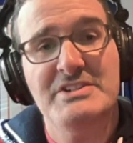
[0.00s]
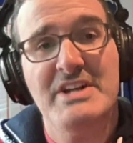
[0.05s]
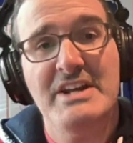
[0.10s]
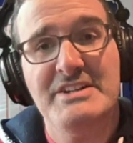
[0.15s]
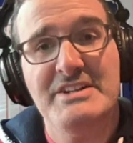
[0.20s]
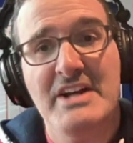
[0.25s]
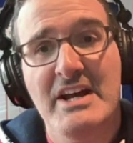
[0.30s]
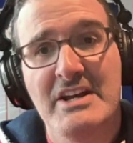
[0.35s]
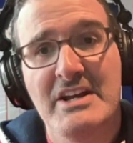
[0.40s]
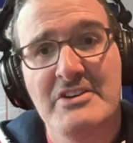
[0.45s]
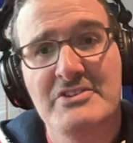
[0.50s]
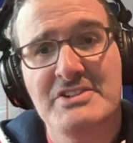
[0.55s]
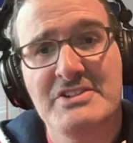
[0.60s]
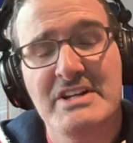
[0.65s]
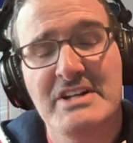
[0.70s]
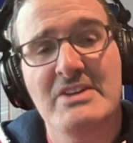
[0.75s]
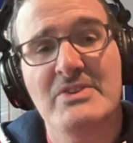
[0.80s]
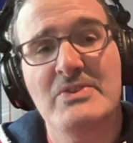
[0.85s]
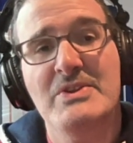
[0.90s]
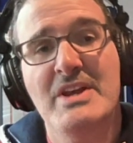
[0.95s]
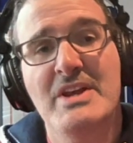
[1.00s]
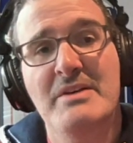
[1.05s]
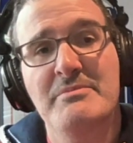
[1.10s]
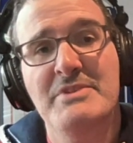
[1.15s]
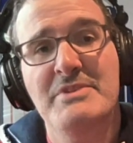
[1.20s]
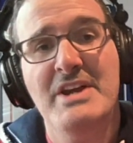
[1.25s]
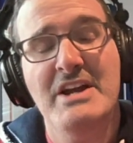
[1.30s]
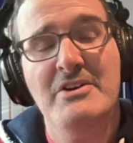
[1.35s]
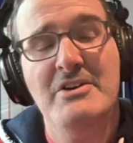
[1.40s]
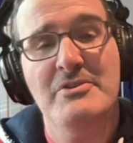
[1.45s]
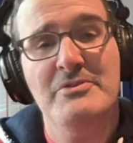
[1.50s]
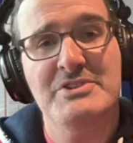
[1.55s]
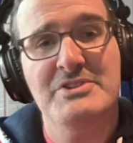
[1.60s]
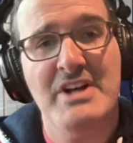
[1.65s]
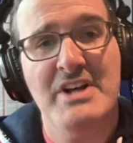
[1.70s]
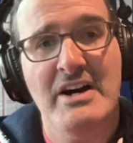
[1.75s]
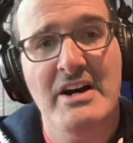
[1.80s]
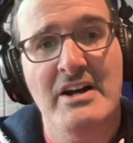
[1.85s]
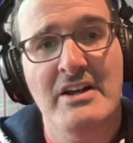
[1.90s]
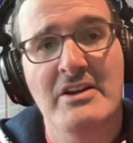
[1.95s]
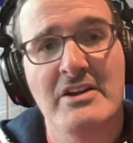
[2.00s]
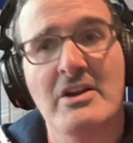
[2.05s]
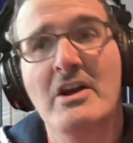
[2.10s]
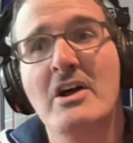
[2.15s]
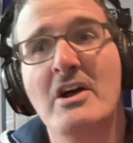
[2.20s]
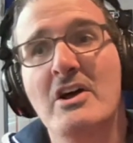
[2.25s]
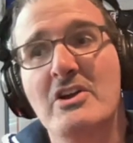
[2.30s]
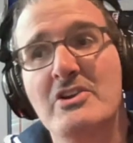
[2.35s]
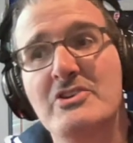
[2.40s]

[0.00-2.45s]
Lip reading: As I understand it, the NBA goes on